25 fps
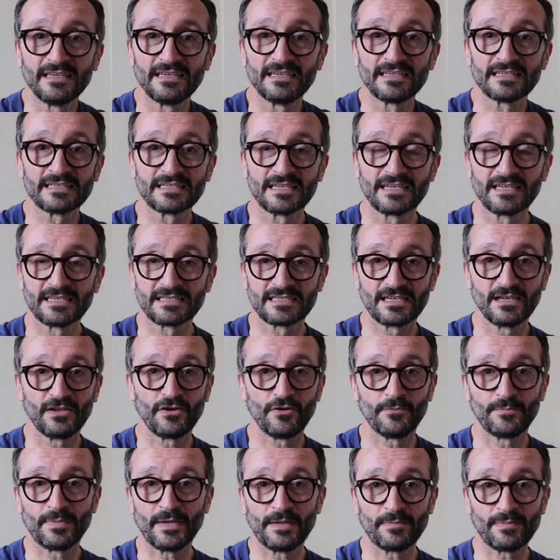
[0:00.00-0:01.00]
so there's a
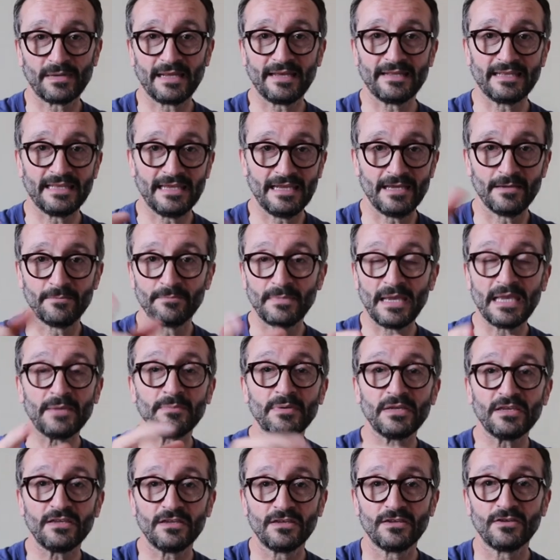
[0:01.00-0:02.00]
lot of people out there,
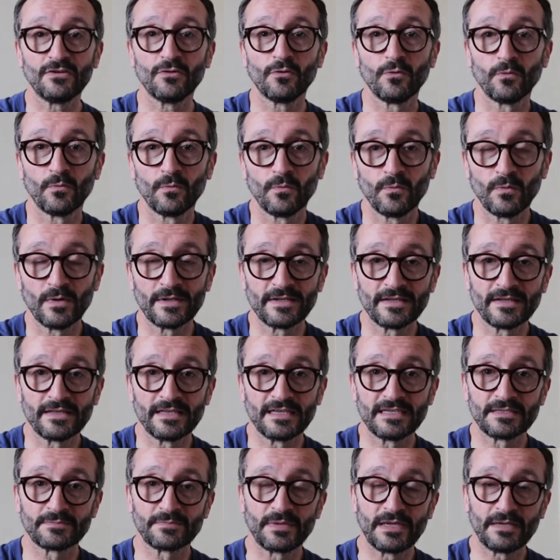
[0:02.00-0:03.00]
maybe you're one of
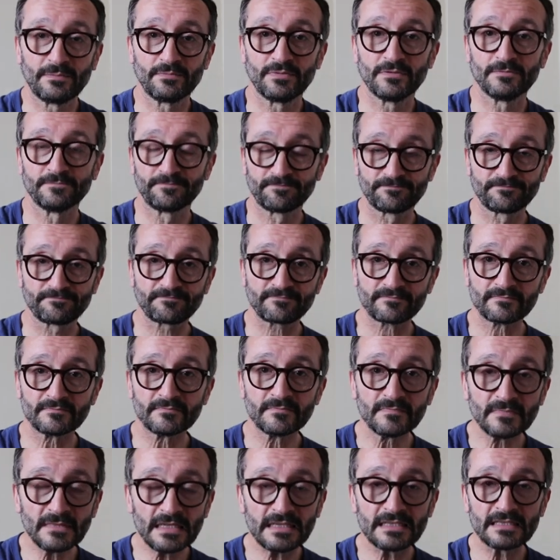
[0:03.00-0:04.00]
these people,
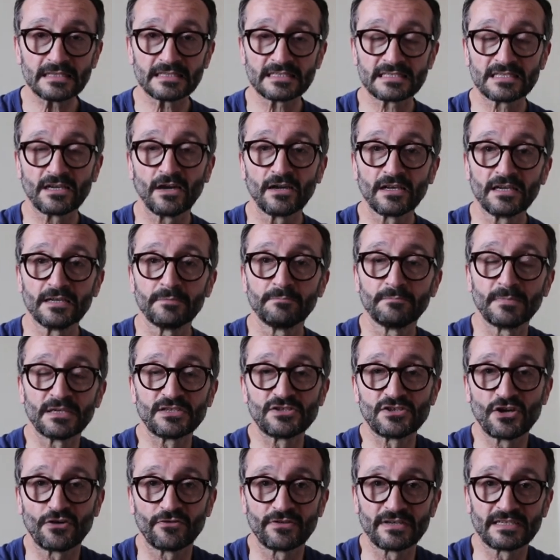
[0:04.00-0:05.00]
the silent
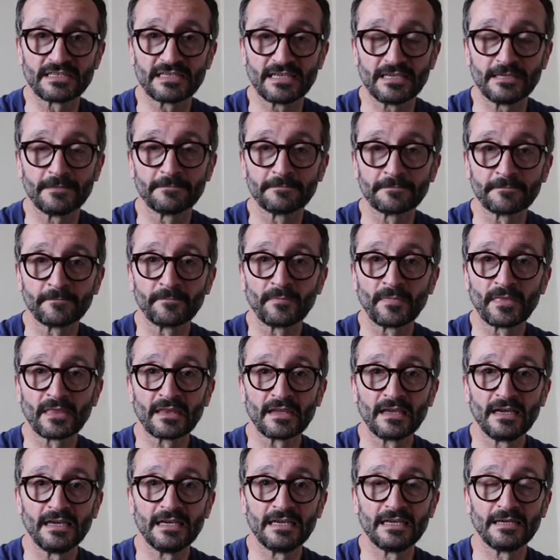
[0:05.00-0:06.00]
majority.
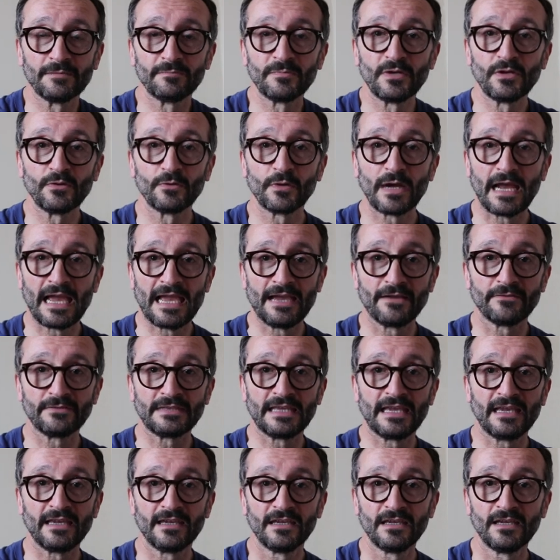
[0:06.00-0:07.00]
Who are out
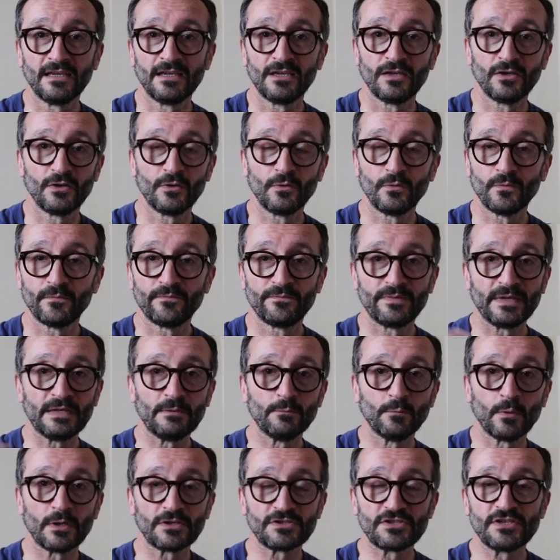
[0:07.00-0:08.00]
there, who've
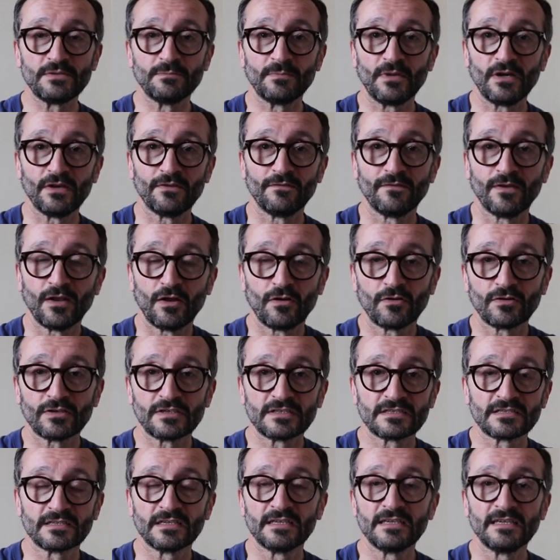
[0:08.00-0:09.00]
been watching my
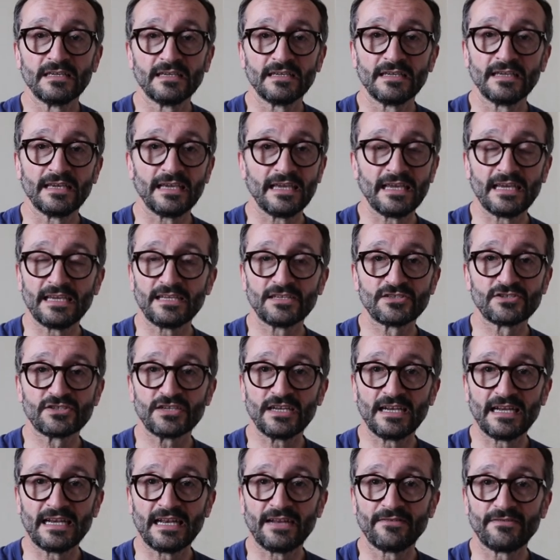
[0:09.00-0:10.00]
vlogs each
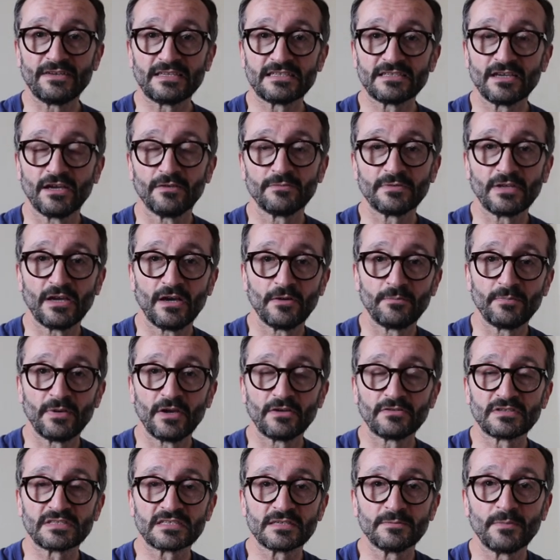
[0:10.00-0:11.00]
and every time that I
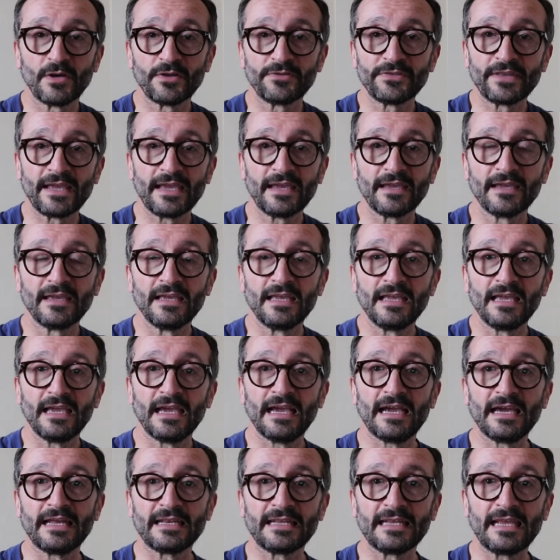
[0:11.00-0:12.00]
post them on there,
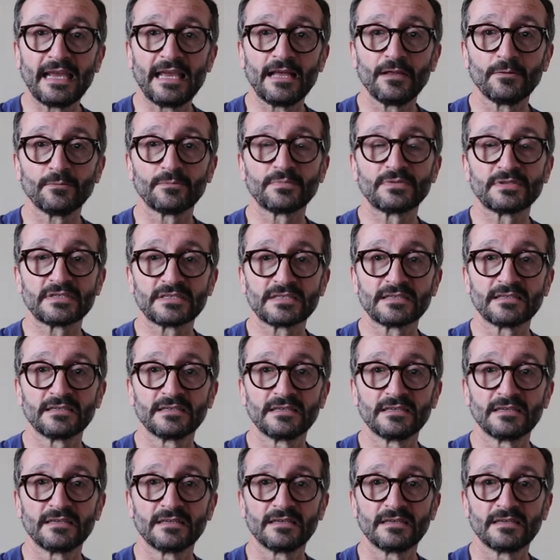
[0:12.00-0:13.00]
and it helps
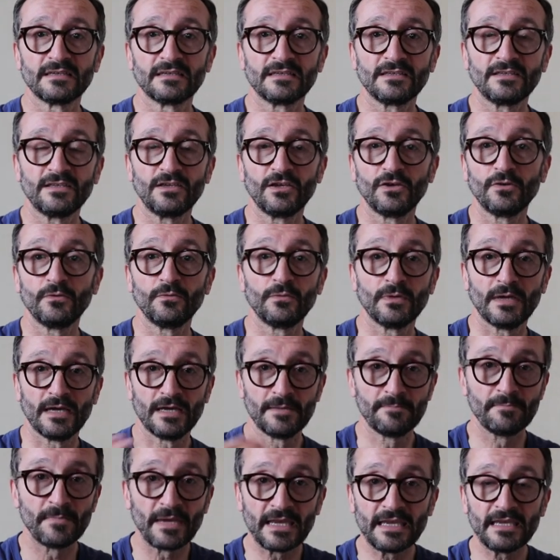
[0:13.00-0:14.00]
you
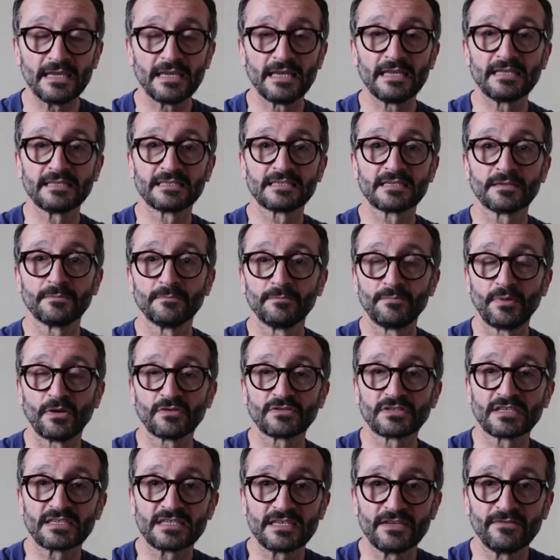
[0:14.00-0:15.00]
and me in some
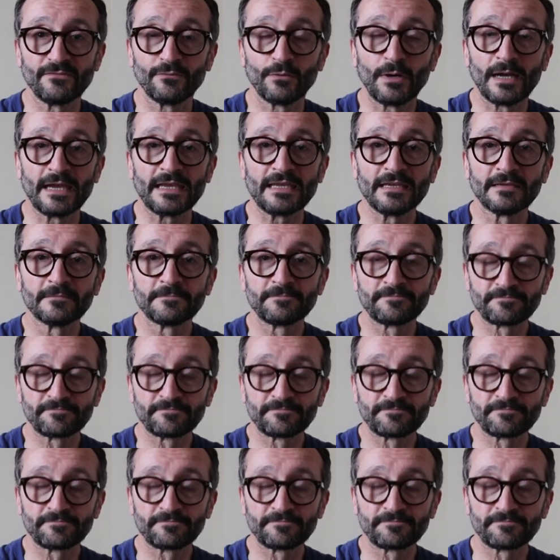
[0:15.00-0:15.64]
positive way,